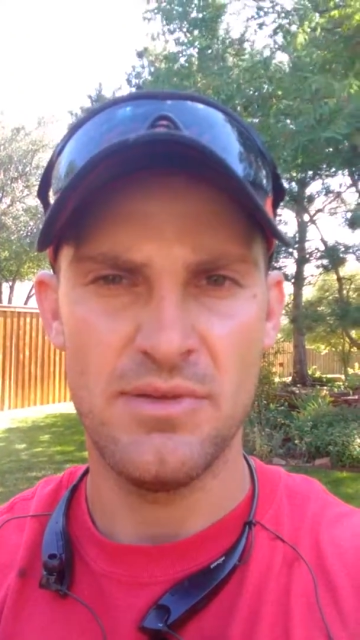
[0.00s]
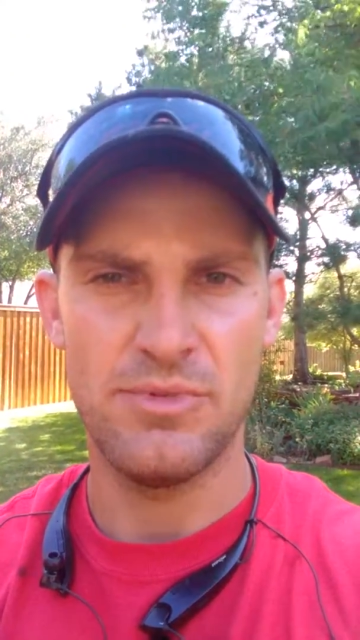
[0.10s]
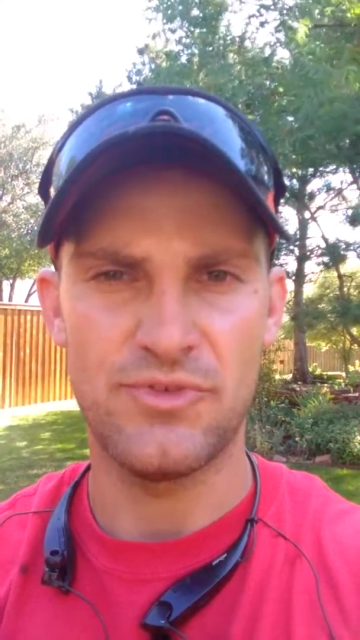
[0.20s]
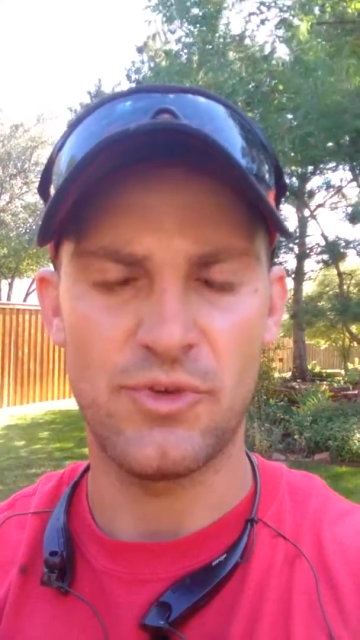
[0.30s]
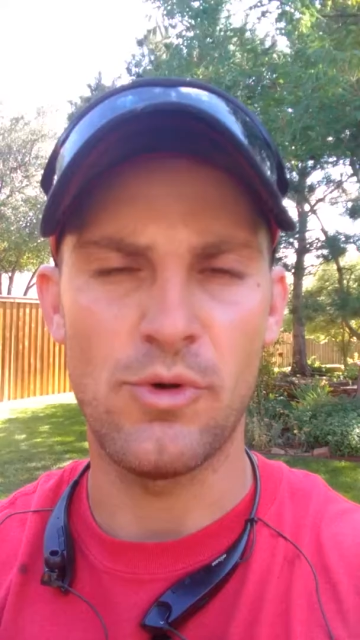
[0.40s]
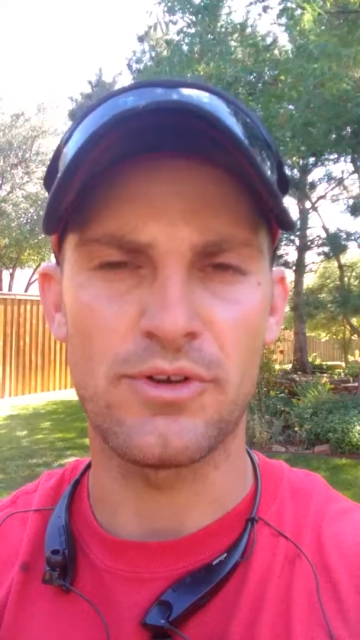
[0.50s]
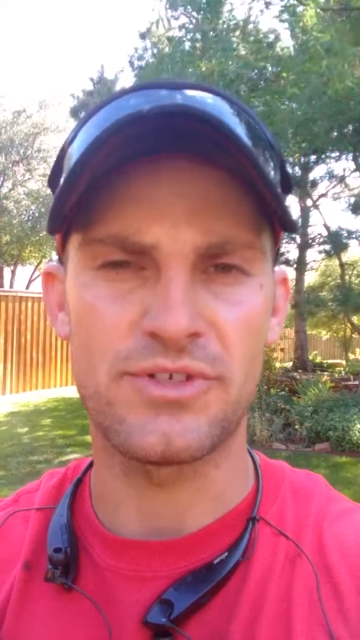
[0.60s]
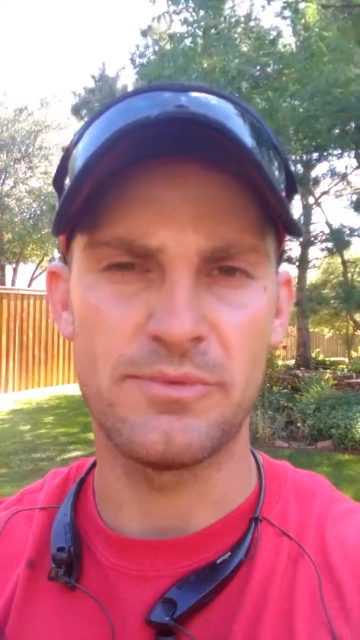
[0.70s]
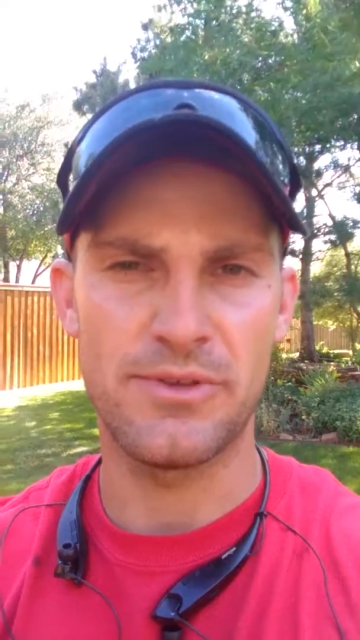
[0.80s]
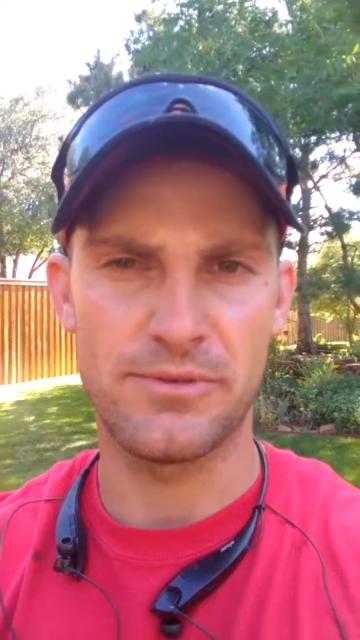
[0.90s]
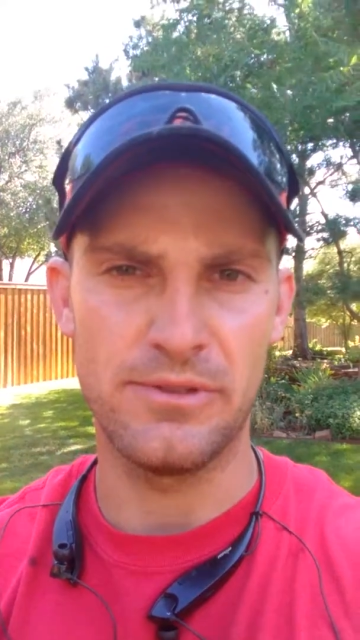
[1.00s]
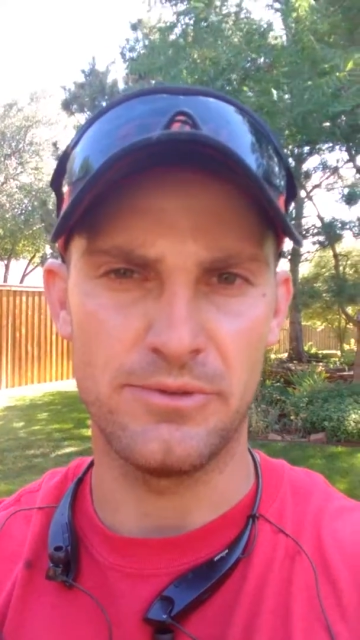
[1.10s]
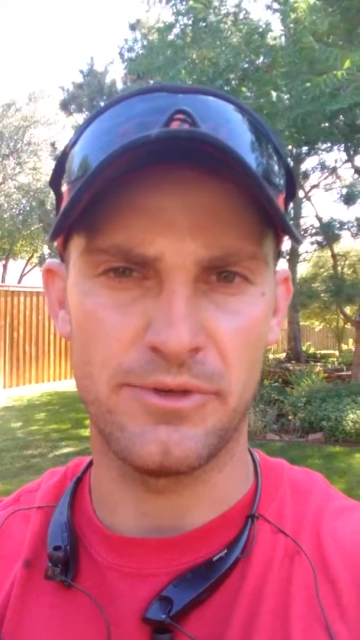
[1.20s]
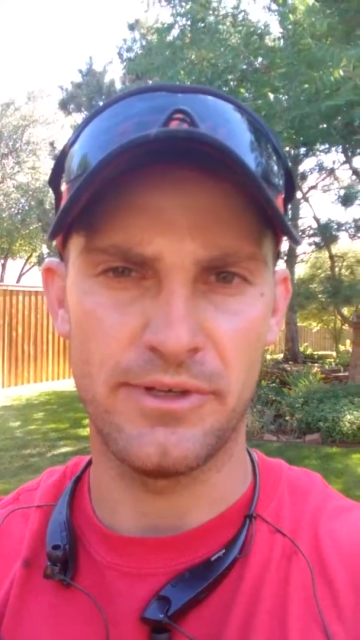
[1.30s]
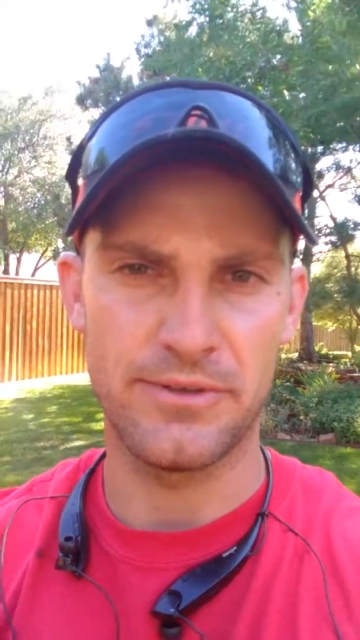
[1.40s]
but so are some other little
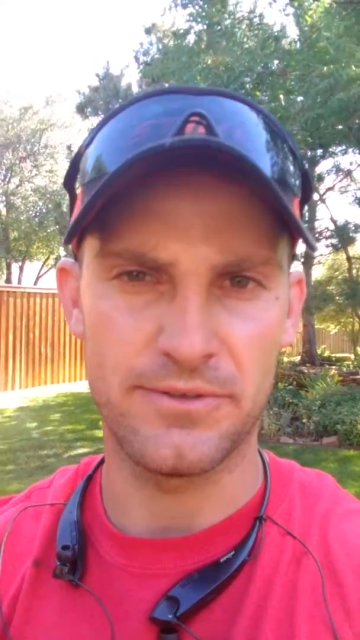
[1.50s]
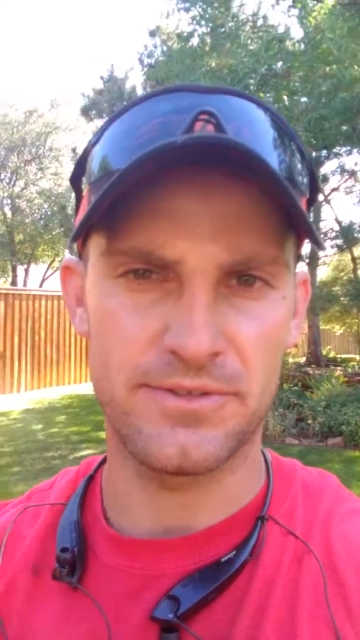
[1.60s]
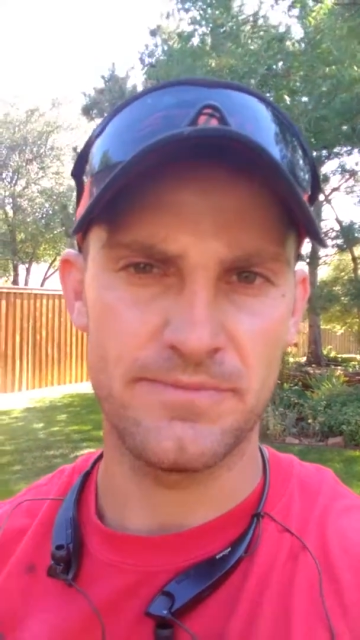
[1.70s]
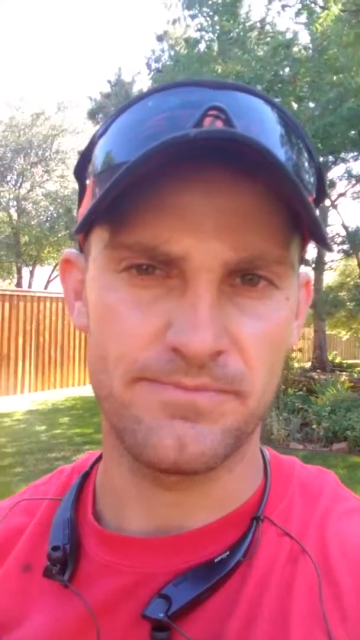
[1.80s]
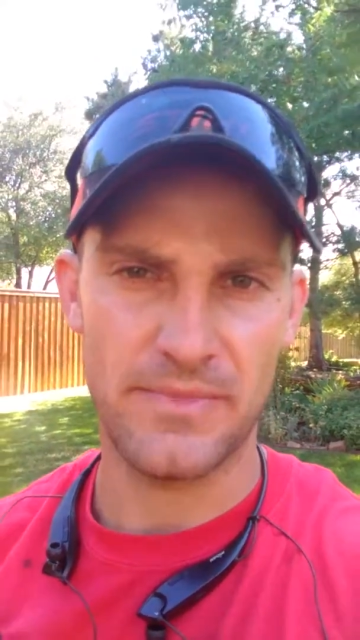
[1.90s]
critters.